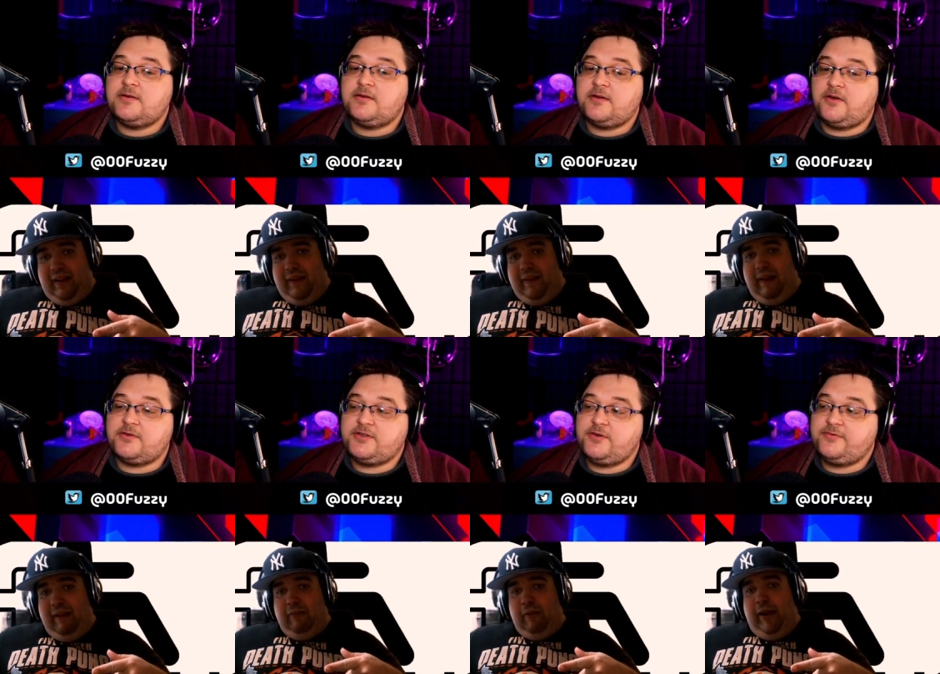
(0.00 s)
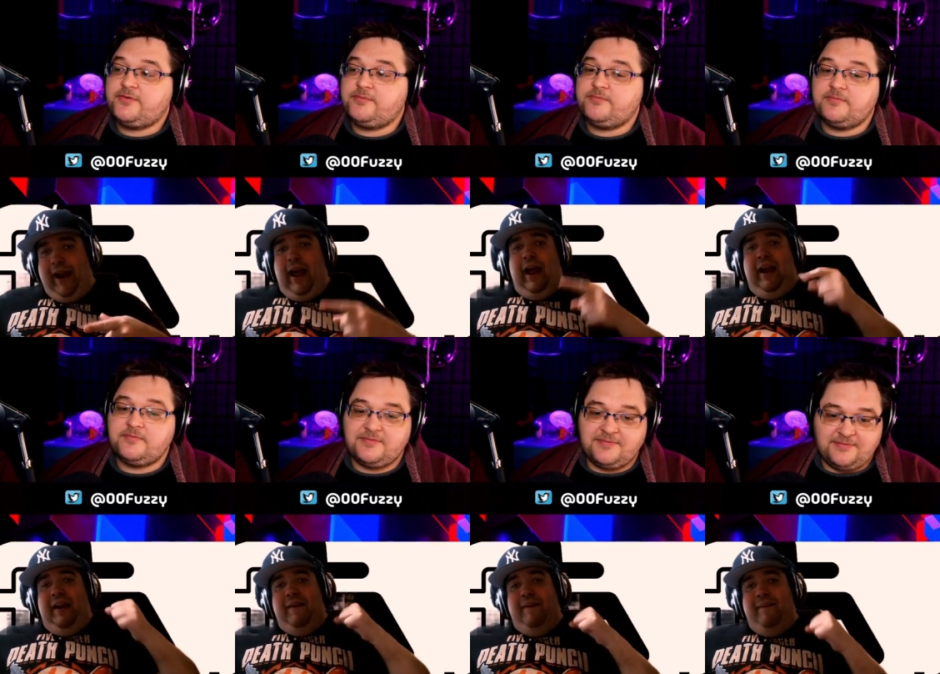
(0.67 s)
Speaker 1: Also, that's all I
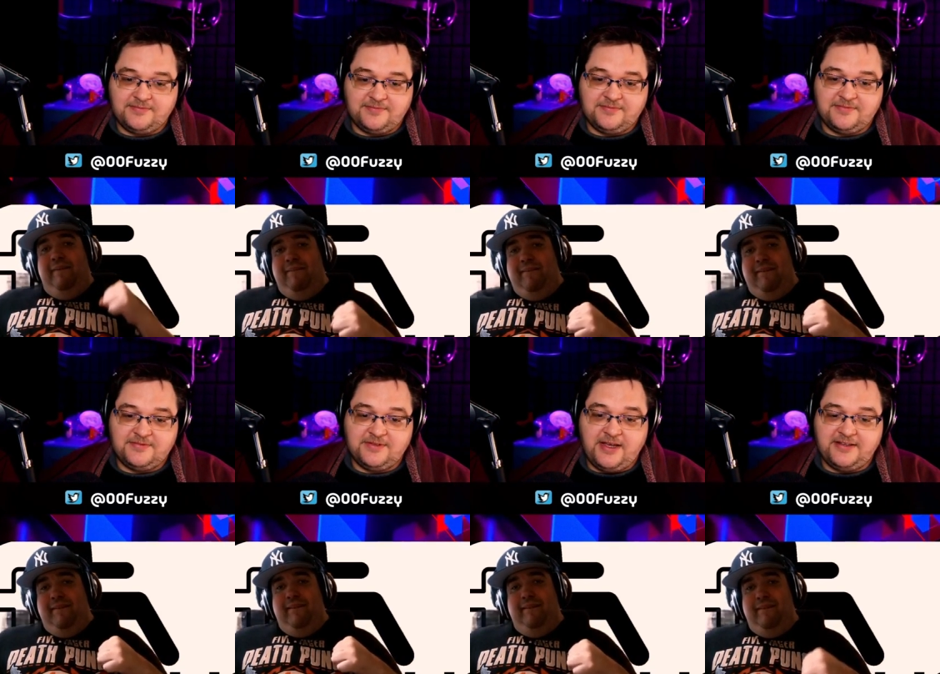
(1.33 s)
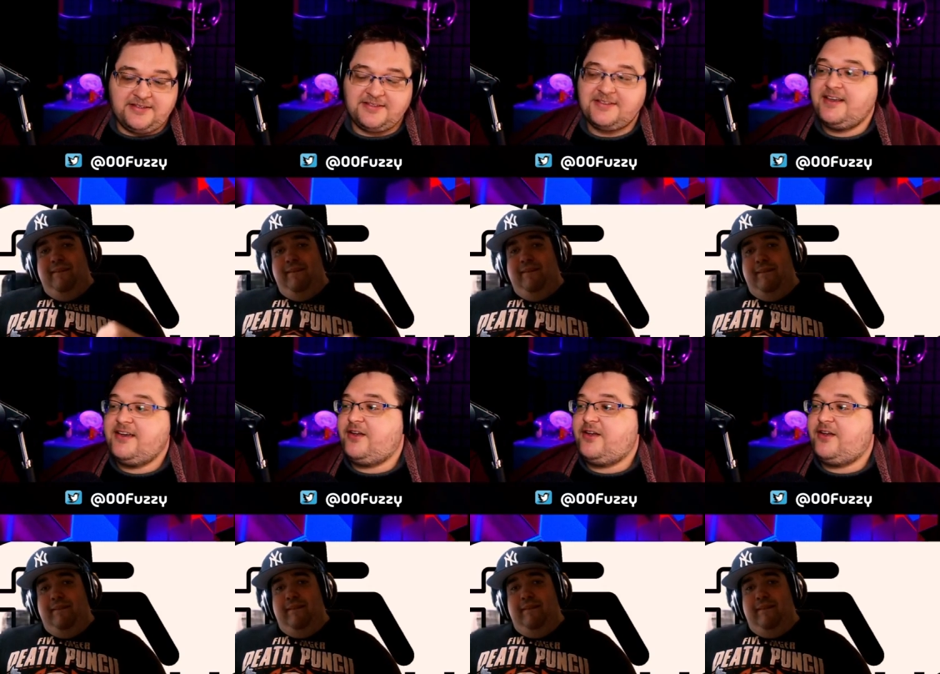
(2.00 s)
got. Nice.